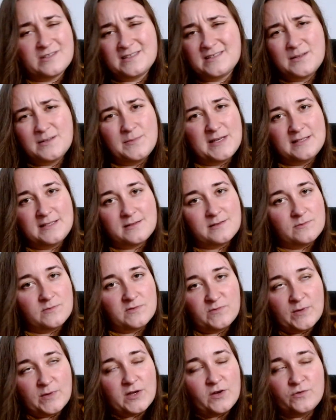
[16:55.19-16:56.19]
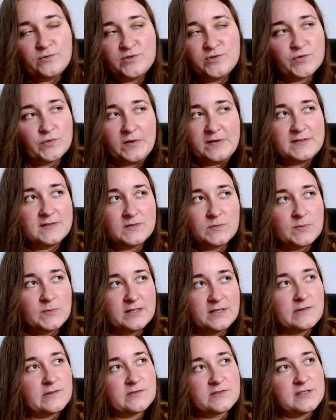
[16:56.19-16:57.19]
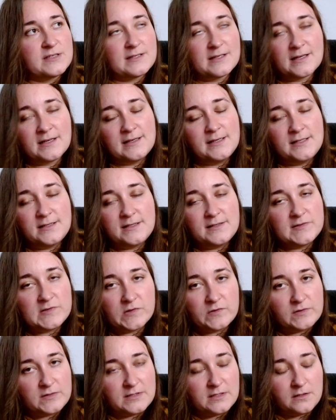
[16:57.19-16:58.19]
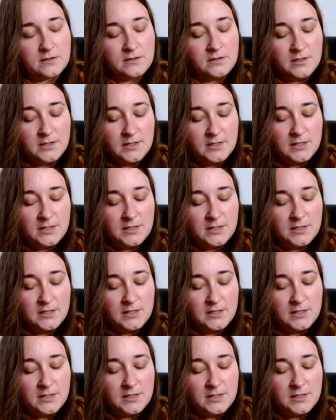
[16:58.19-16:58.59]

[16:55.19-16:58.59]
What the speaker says: And I made some of my own choices because I was just like, I need these socks done.